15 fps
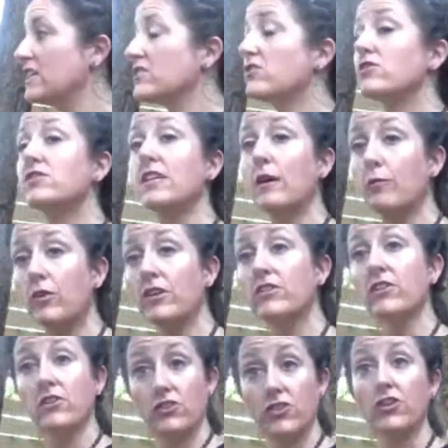So
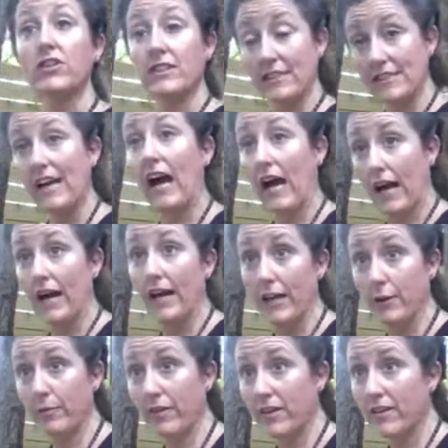someone took the
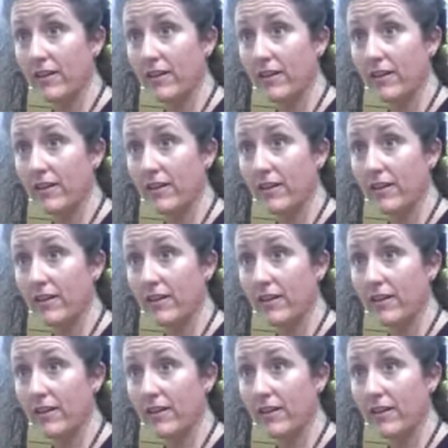time